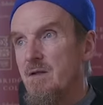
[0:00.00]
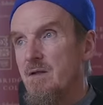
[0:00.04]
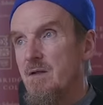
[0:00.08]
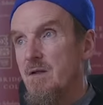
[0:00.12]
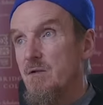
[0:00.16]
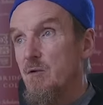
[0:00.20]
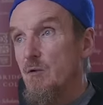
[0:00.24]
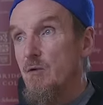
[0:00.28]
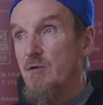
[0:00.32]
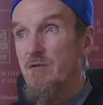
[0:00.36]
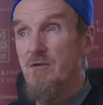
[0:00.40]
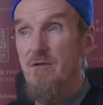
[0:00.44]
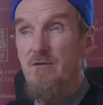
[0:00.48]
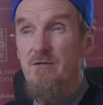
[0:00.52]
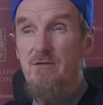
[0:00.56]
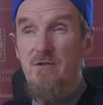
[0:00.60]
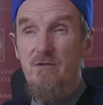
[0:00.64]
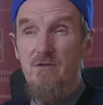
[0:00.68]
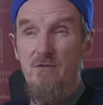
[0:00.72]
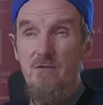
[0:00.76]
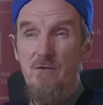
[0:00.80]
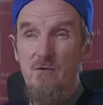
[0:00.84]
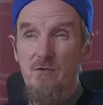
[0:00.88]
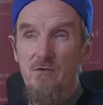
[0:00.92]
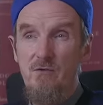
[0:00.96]
And also
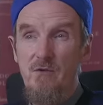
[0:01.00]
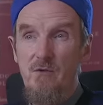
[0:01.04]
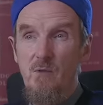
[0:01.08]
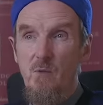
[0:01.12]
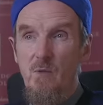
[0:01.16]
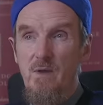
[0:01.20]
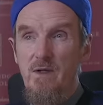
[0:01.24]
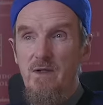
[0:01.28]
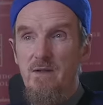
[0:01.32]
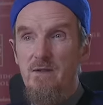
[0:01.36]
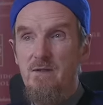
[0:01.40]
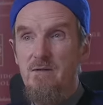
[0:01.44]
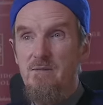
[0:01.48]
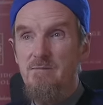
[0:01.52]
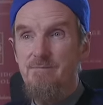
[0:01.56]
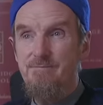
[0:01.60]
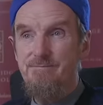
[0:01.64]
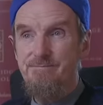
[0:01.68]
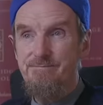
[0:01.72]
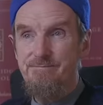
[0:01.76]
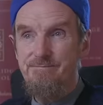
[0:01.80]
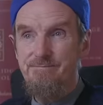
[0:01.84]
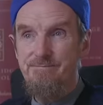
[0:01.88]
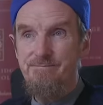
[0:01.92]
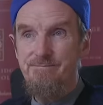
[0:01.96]
just losing weight.
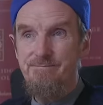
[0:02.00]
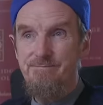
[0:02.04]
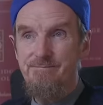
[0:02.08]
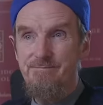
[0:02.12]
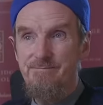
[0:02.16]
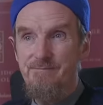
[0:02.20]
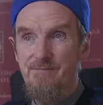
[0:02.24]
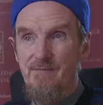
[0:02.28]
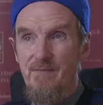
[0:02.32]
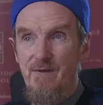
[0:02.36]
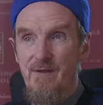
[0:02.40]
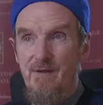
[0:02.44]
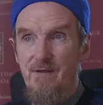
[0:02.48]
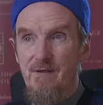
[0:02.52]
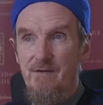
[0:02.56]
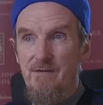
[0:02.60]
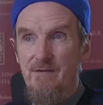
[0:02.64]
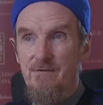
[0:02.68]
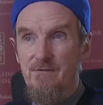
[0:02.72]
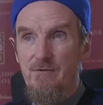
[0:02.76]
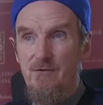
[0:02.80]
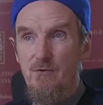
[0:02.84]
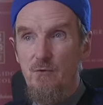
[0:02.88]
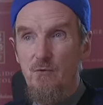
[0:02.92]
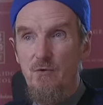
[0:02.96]

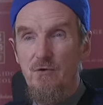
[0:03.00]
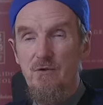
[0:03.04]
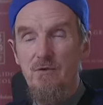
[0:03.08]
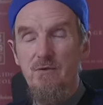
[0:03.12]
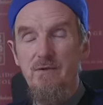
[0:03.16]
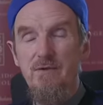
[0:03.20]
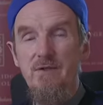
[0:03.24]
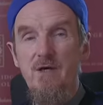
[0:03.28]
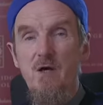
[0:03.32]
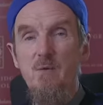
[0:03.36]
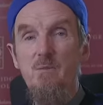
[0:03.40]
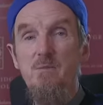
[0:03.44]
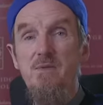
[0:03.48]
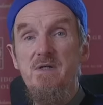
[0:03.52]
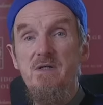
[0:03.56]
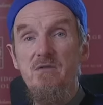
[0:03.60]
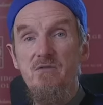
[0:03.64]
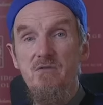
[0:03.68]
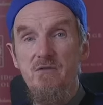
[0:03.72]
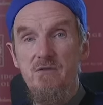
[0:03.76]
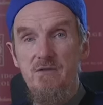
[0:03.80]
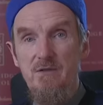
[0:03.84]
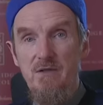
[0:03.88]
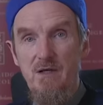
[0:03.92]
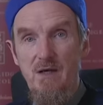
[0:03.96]
There is also an
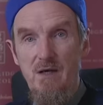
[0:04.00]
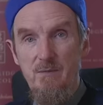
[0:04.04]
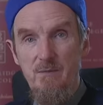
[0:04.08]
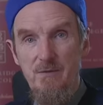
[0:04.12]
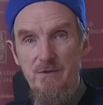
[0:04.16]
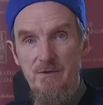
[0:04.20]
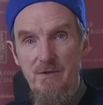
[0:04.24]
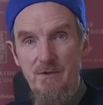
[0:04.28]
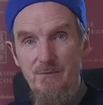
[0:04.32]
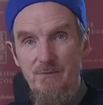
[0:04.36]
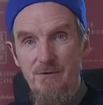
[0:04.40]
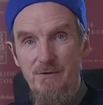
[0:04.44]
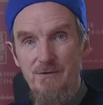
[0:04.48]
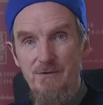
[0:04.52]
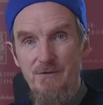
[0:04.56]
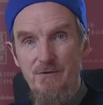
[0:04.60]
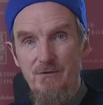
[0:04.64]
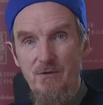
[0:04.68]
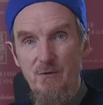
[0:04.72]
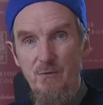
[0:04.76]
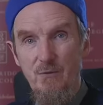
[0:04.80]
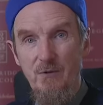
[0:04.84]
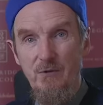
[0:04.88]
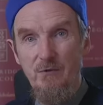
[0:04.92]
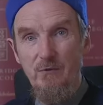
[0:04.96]
obesity epidemic in
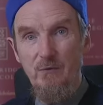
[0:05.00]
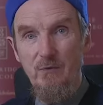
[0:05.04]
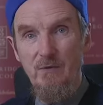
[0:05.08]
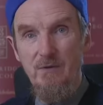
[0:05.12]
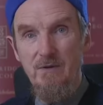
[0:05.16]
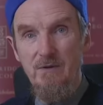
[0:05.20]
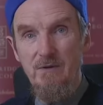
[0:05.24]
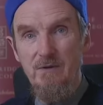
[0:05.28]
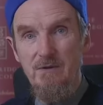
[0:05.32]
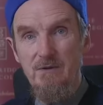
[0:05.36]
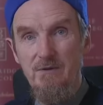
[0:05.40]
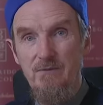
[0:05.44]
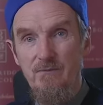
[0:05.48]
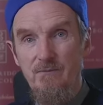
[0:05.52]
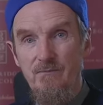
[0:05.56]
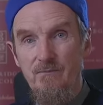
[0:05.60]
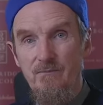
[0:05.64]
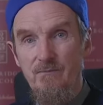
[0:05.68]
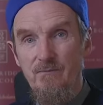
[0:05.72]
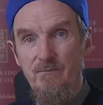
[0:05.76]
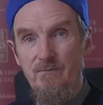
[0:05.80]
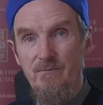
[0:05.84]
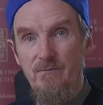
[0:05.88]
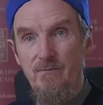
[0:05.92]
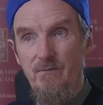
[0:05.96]
the modern world.
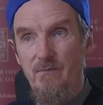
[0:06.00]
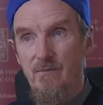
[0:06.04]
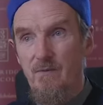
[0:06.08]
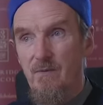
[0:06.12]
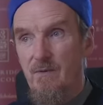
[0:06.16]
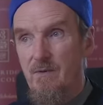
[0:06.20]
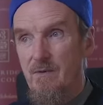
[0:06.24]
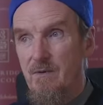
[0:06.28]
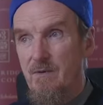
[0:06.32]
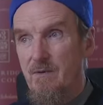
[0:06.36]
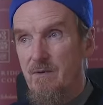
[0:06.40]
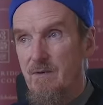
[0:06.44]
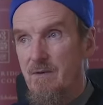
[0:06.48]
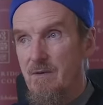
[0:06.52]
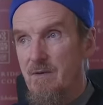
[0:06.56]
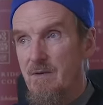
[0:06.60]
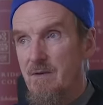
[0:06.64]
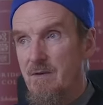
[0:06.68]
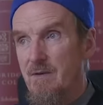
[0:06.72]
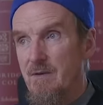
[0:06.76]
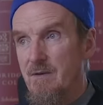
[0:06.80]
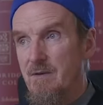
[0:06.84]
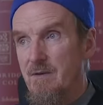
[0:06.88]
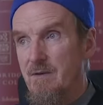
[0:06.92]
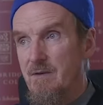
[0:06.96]

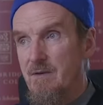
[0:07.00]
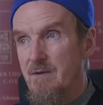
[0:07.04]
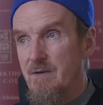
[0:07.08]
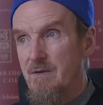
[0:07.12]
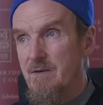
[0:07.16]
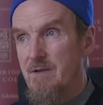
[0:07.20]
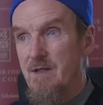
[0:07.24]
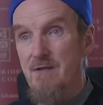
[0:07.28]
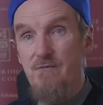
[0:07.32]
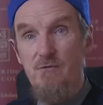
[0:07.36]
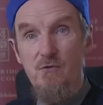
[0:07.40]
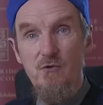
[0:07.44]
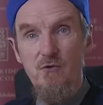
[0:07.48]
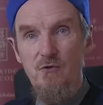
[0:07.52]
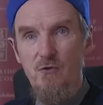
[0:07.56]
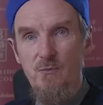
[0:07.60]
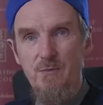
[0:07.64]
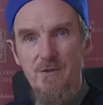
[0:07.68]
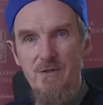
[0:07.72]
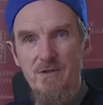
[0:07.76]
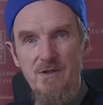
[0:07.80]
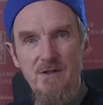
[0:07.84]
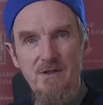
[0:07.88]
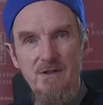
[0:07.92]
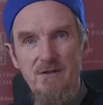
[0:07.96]
It never used to
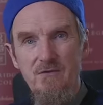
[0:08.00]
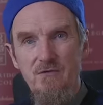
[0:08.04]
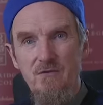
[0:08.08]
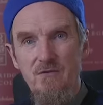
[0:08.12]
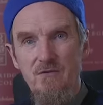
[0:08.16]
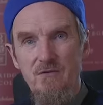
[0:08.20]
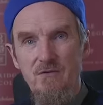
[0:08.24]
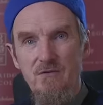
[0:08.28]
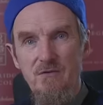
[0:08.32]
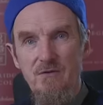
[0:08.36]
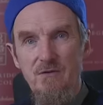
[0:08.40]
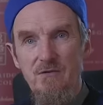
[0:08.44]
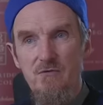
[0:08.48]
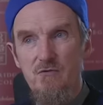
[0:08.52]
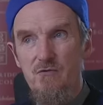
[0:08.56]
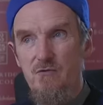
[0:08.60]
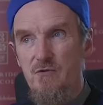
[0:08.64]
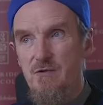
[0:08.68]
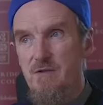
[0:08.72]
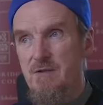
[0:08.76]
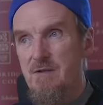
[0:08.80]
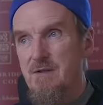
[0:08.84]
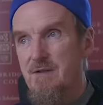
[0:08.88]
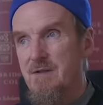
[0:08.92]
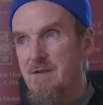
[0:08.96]
be the case in this
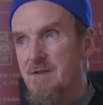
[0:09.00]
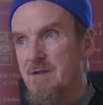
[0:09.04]
country,